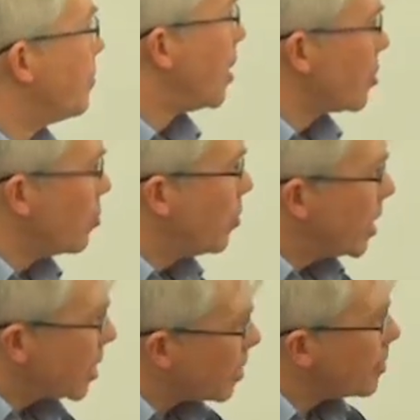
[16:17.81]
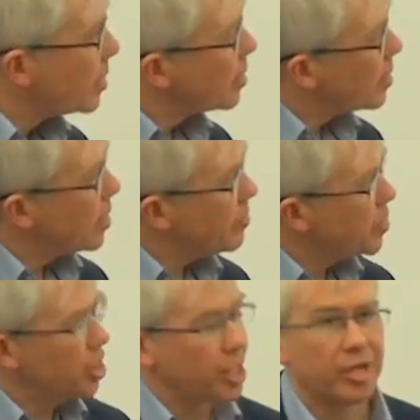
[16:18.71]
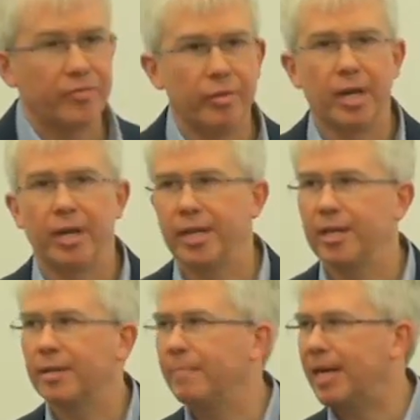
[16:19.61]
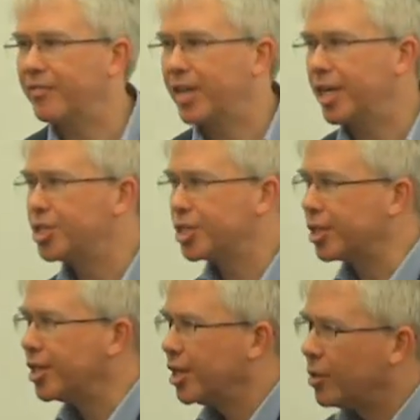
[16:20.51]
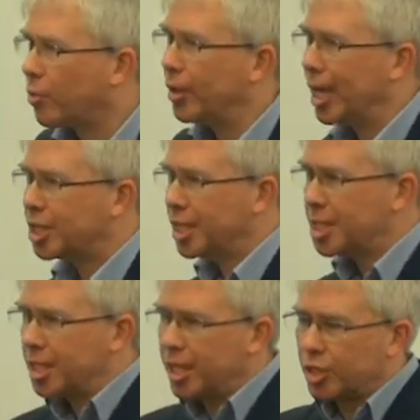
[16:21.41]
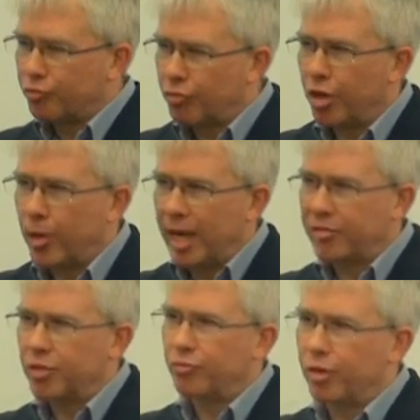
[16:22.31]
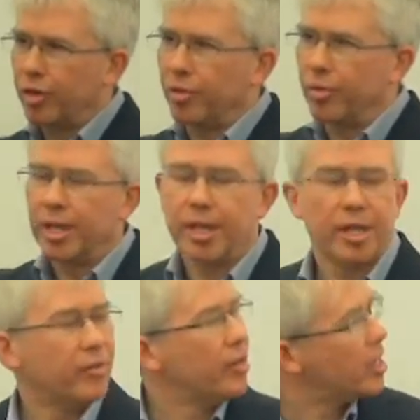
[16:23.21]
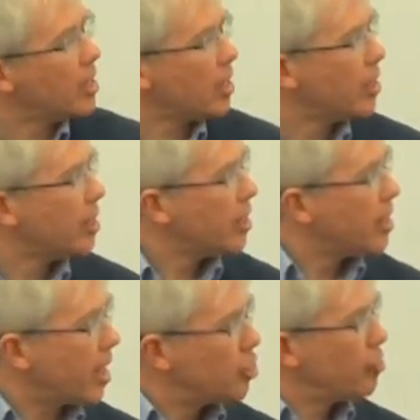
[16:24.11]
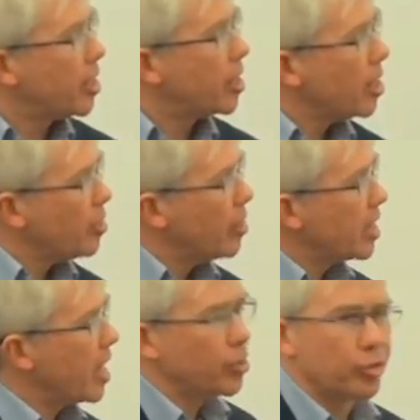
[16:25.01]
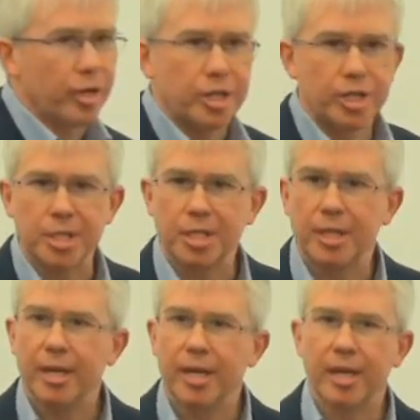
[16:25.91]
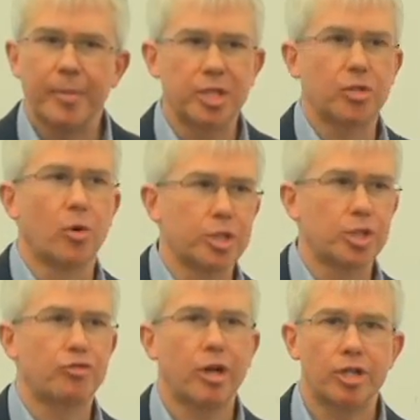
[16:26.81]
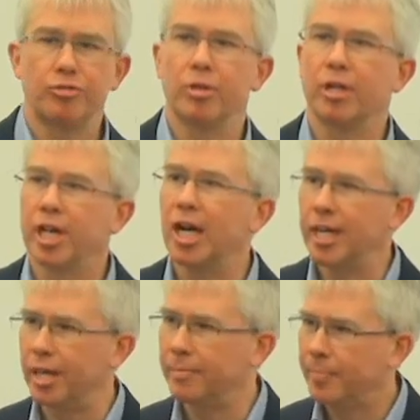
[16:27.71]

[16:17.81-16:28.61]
part of the wing and image it in the very high magnification, what you'll actually see is row after row of little naturally occurring nanostructures. And this is called structural colour.